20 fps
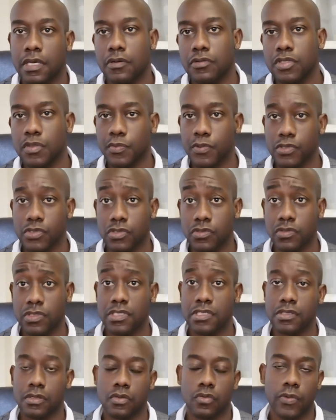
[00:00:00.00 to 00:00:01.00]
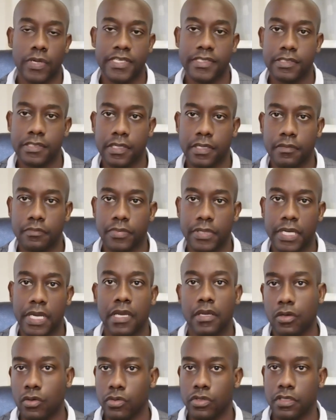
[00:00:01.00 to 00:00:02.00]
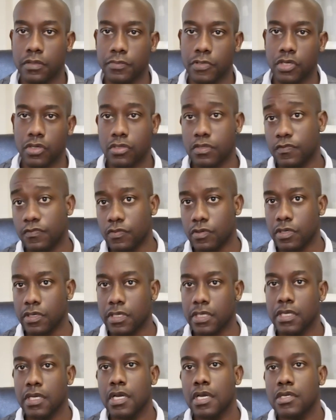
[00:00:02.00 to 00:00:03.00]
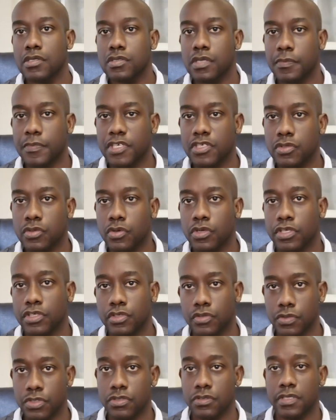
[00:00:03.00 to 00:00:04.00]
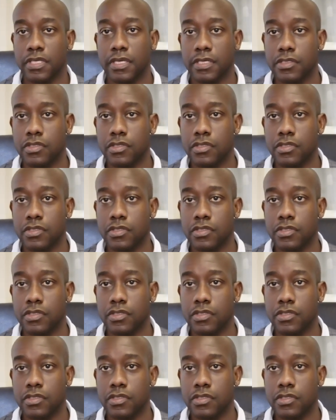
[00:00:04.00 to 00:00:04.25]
I was supposed to do this on Wednesday, but I couldn't because of work, so I'm actually going to do it today.